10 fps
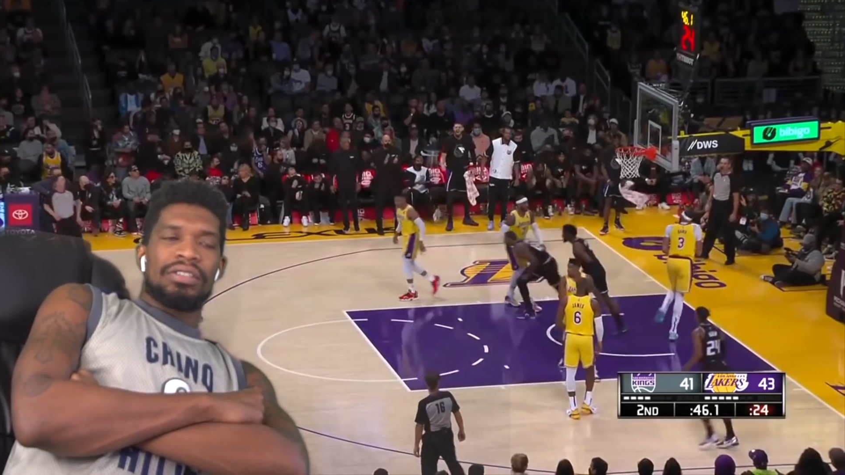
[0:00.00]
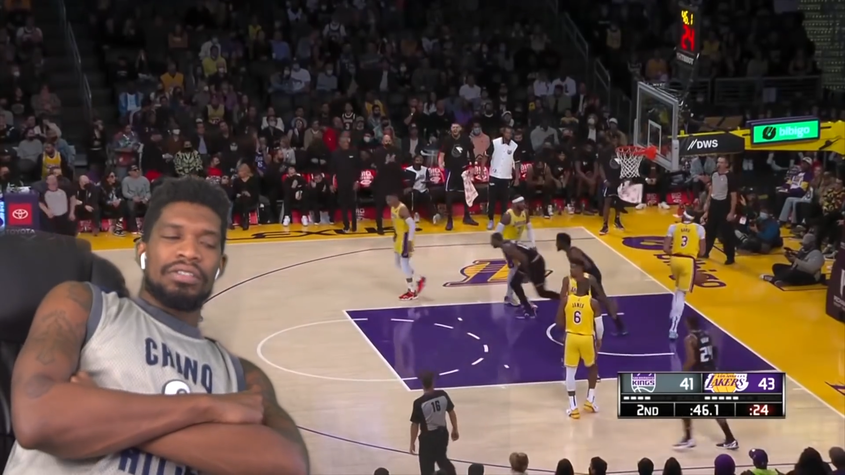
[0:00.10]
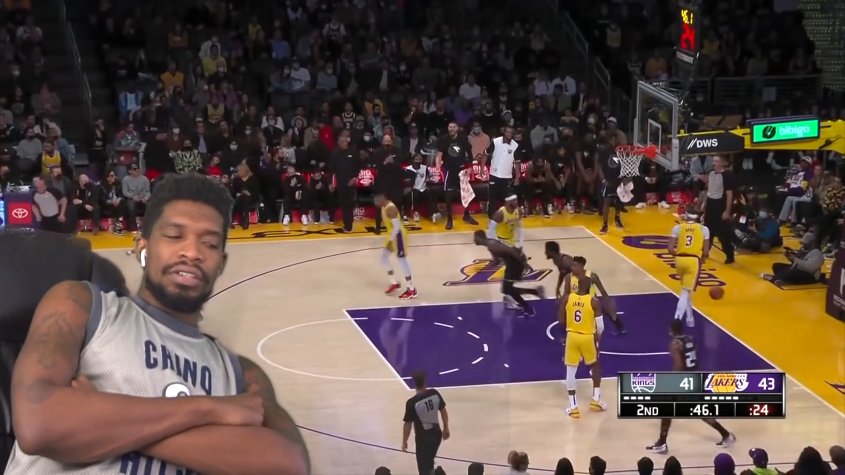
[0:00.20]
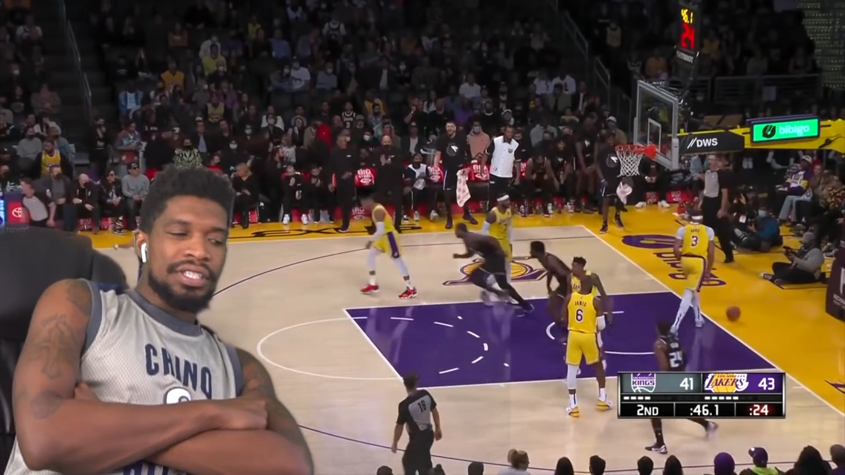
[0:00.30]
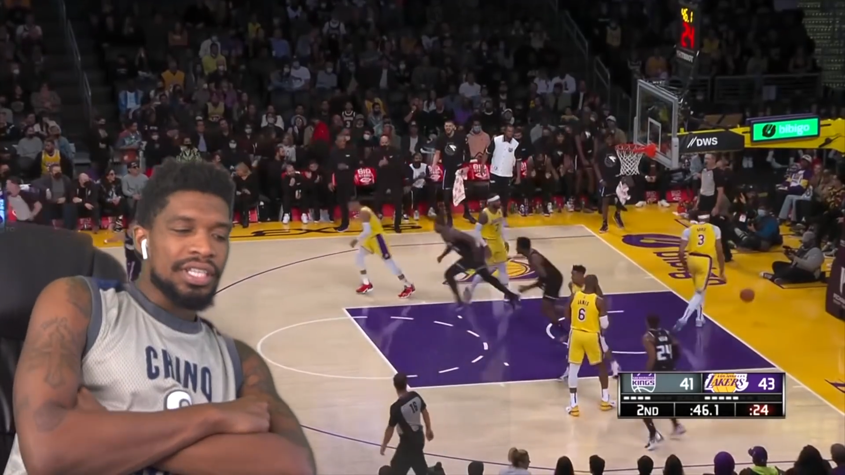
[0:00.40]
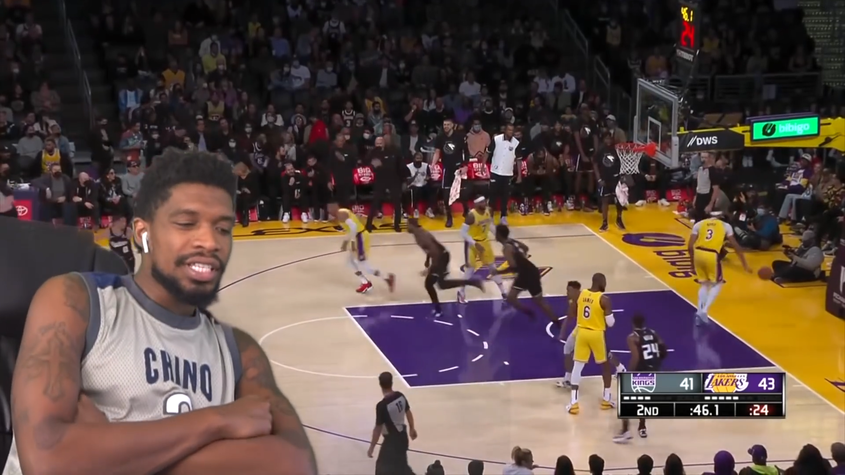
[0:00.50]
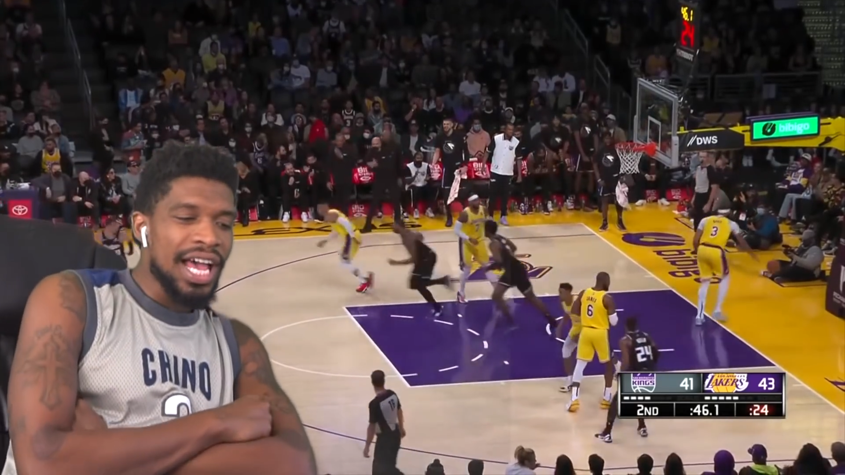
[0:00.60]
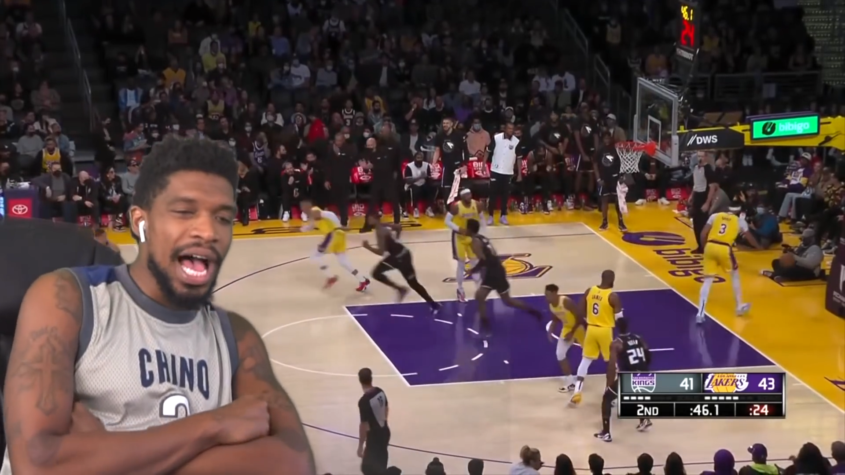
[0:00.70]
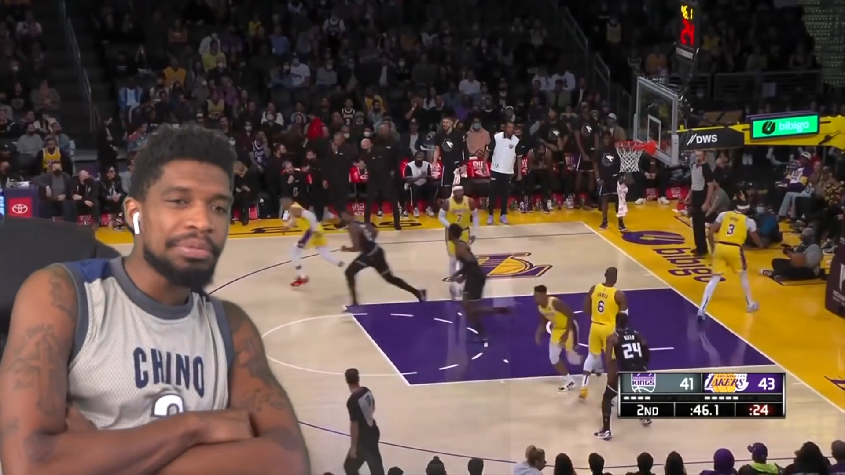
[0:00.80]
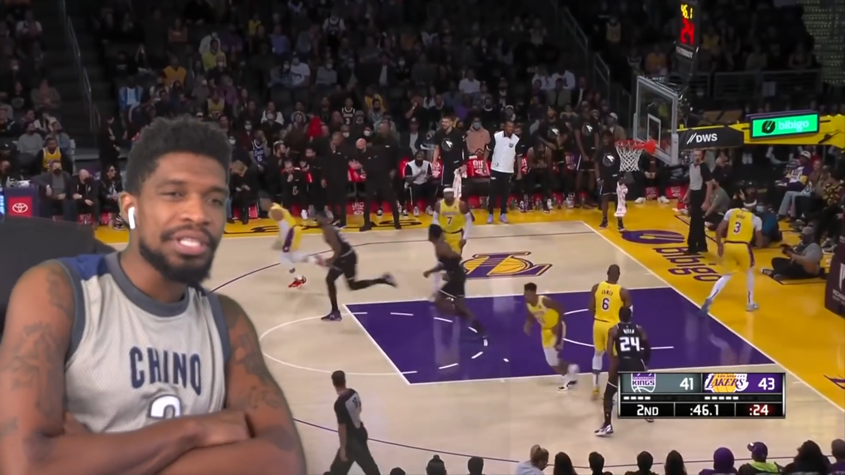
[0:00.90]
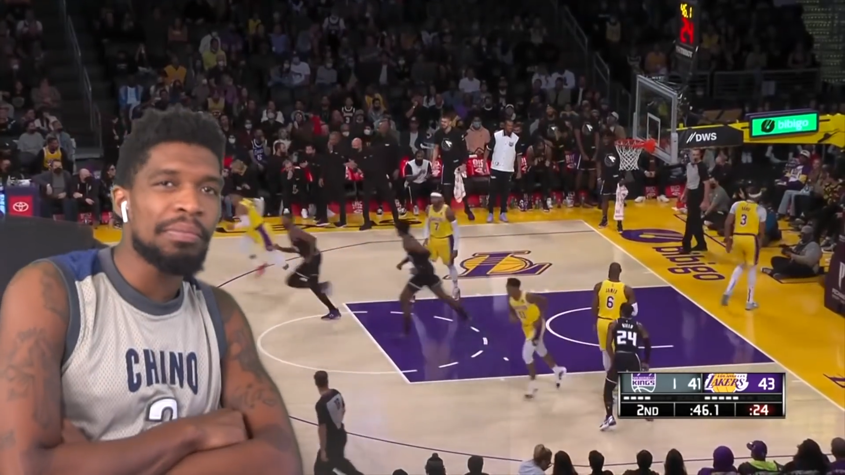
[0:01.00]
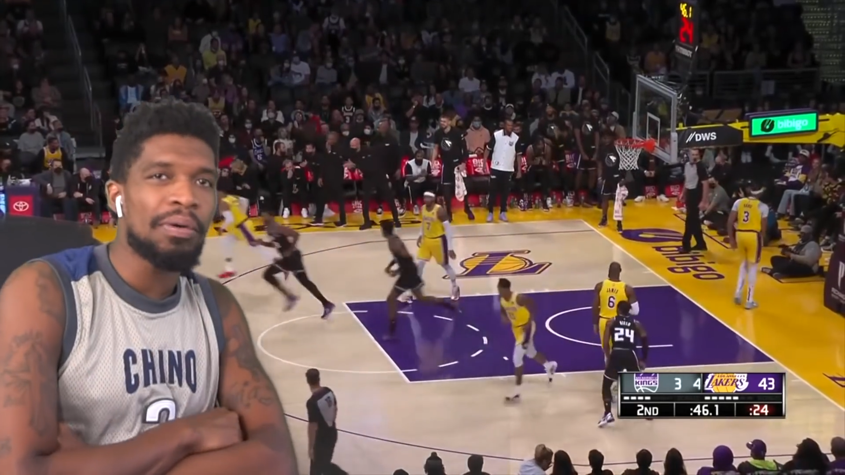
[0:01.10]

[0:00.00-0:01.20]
Tristan Thompson,